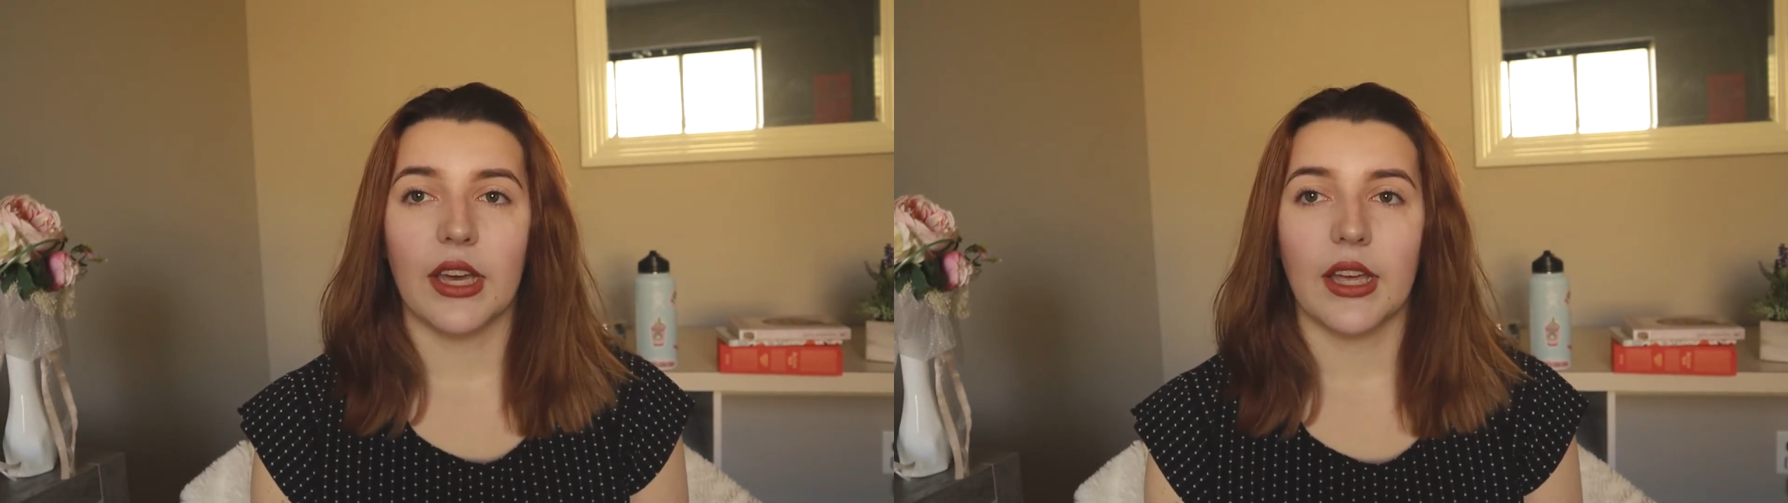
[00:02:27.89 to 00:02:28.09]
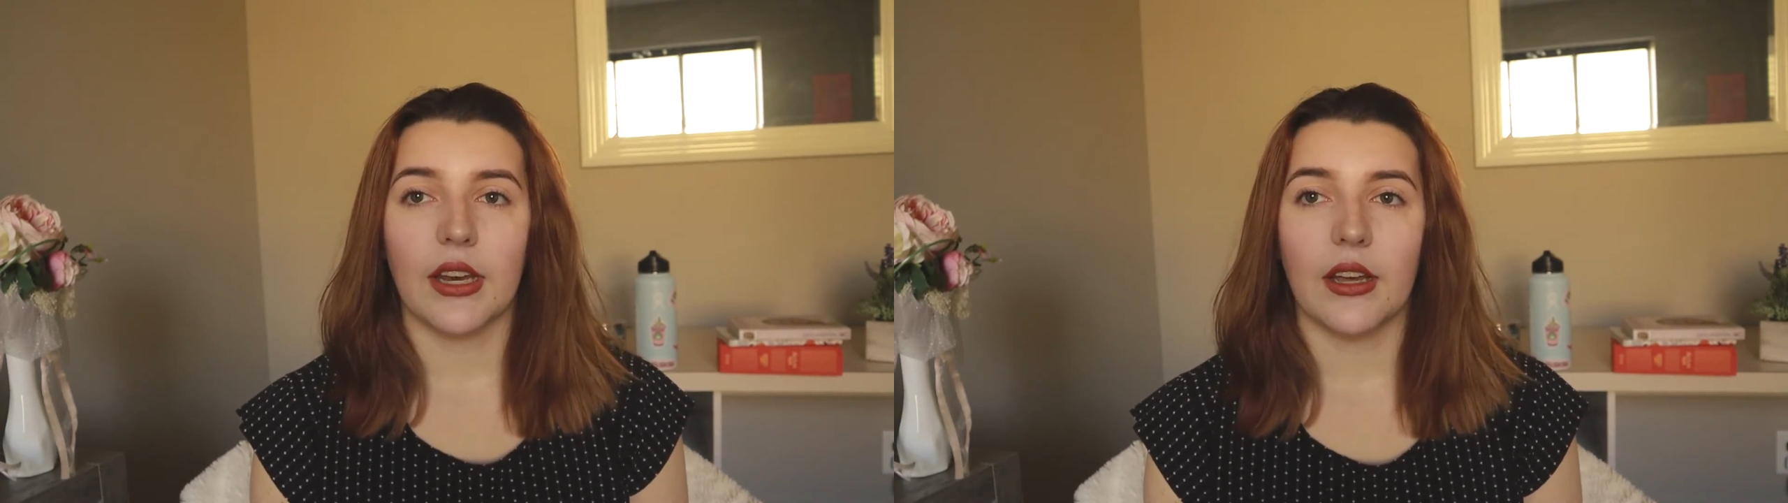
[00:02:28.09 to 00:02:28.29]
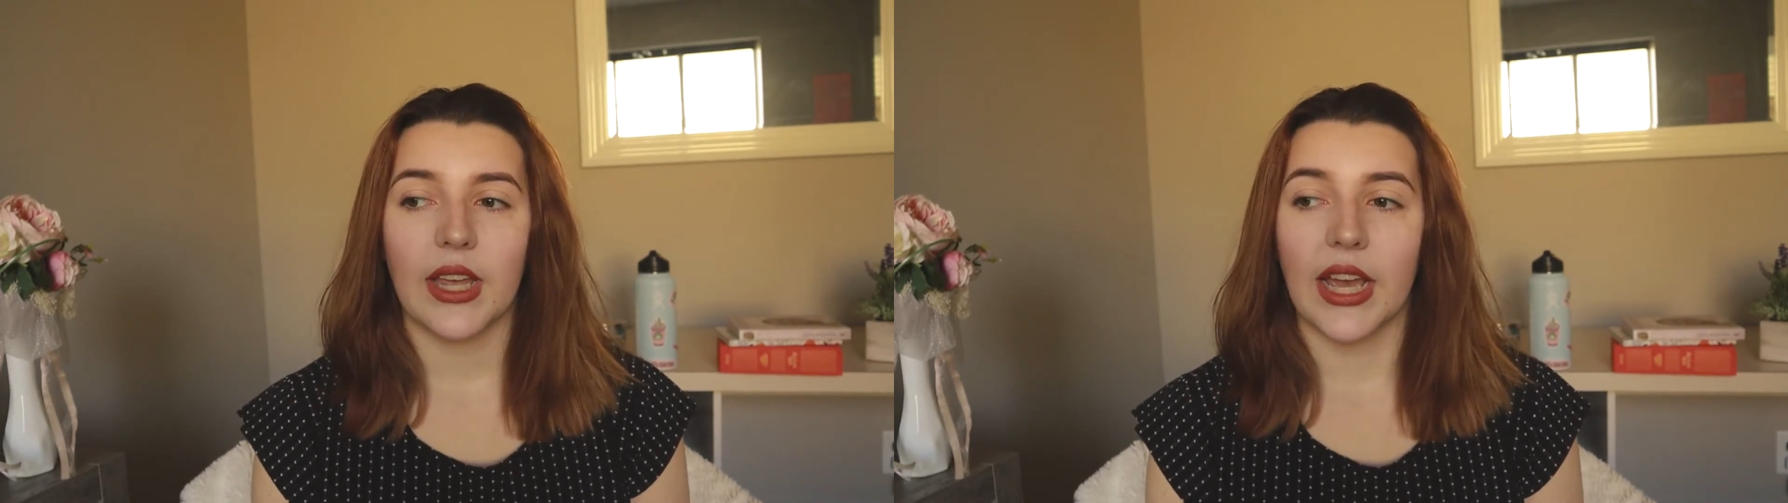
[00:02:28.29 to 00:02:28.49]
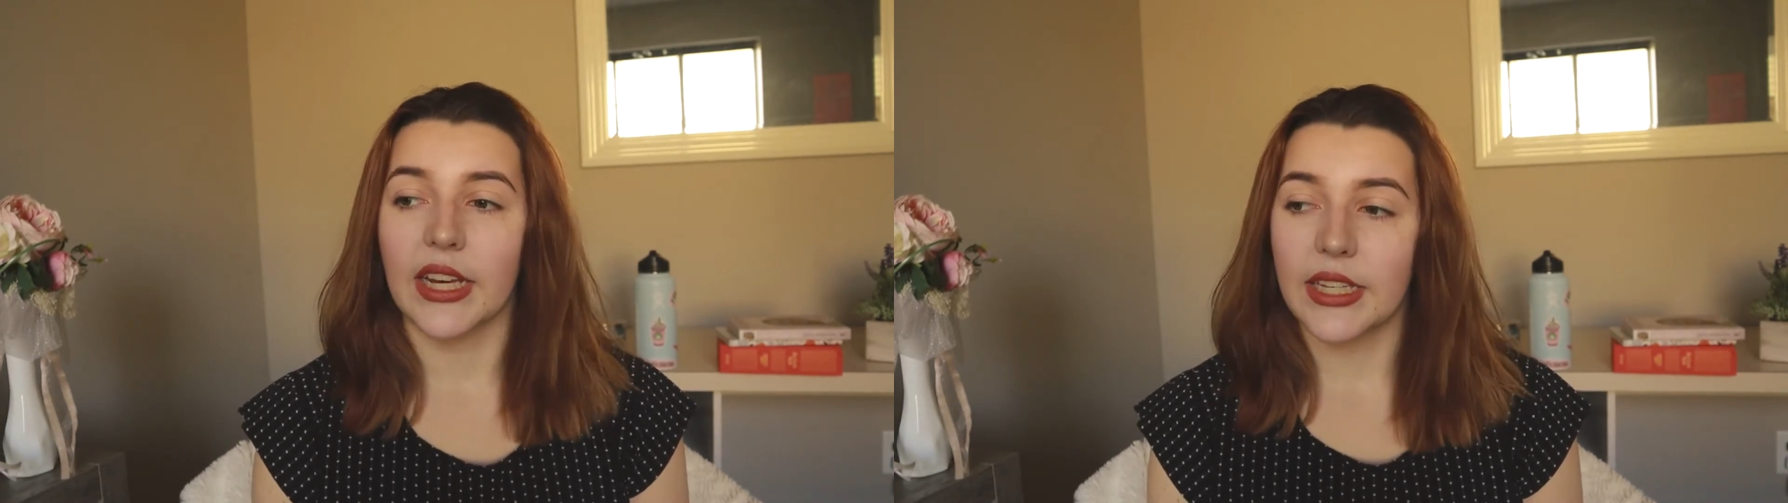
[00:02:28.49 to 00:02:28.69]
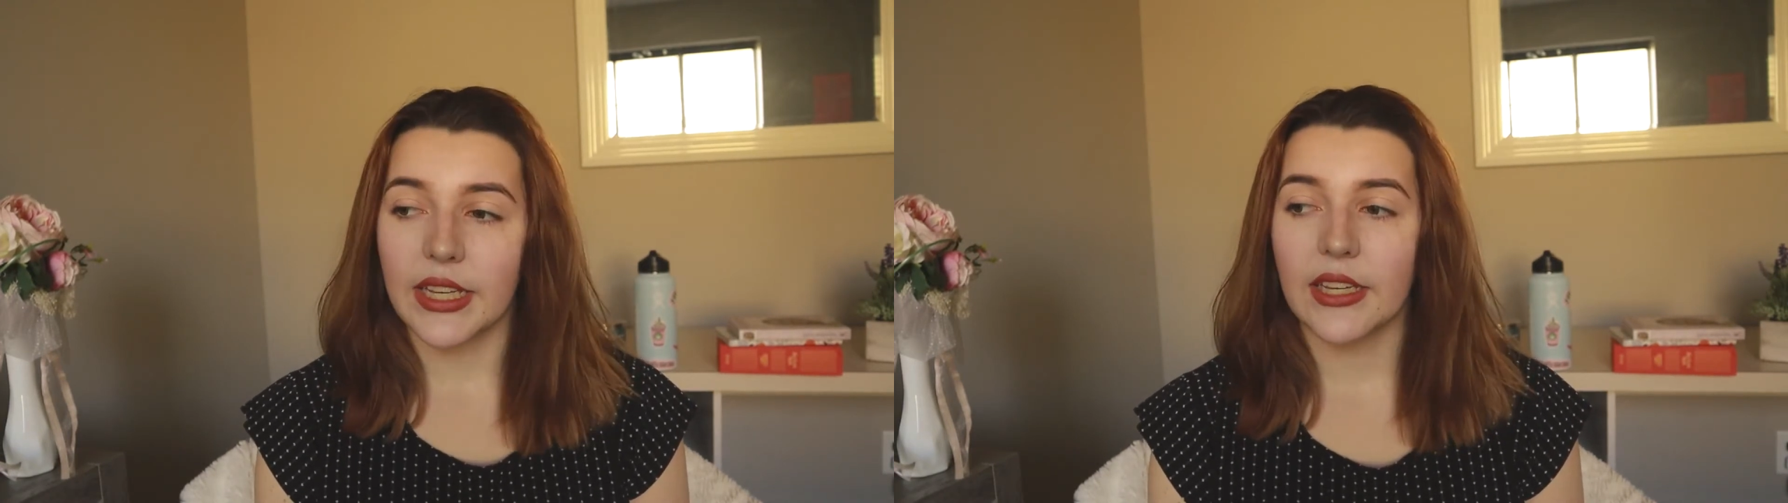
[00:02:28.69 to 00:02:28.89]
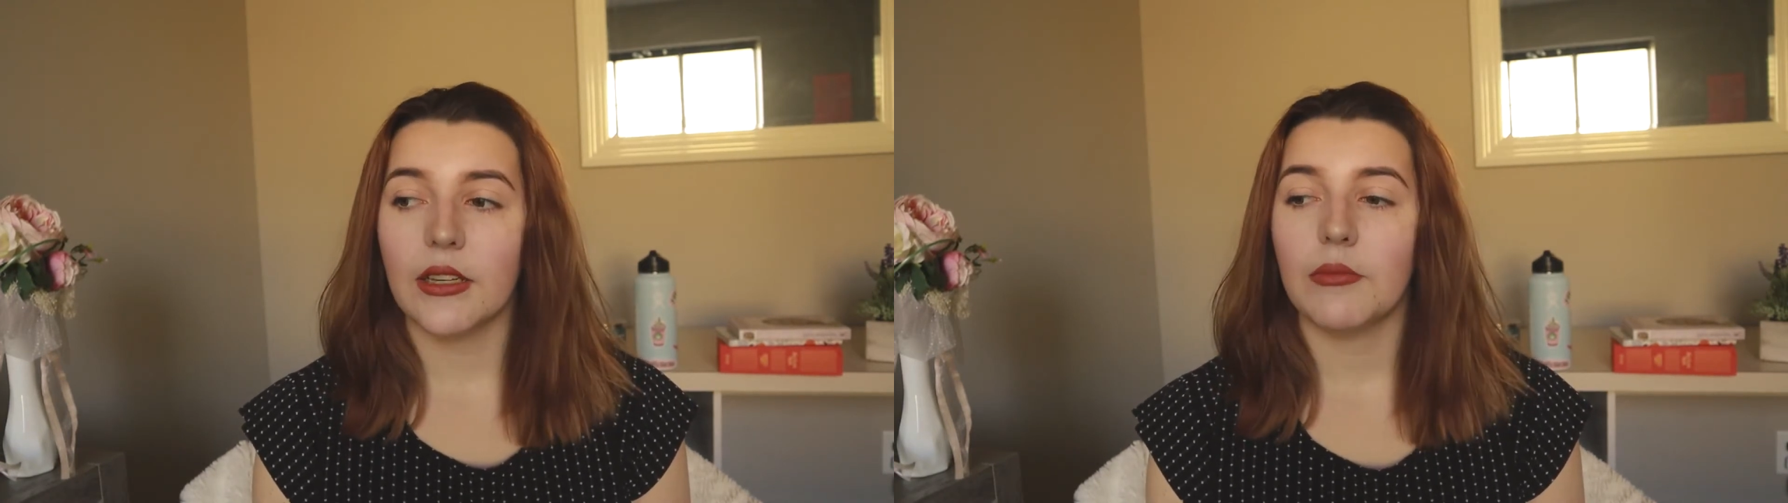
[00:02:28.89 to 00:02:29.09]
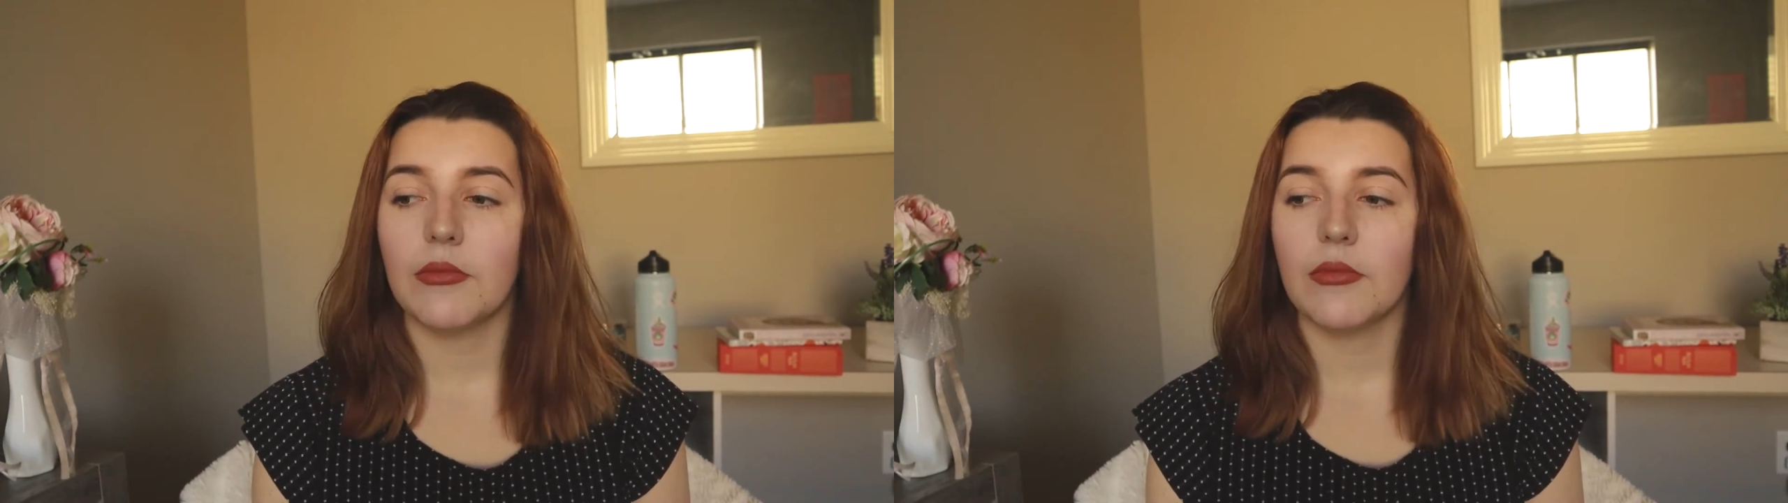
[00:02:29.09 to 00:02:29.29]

than ending it.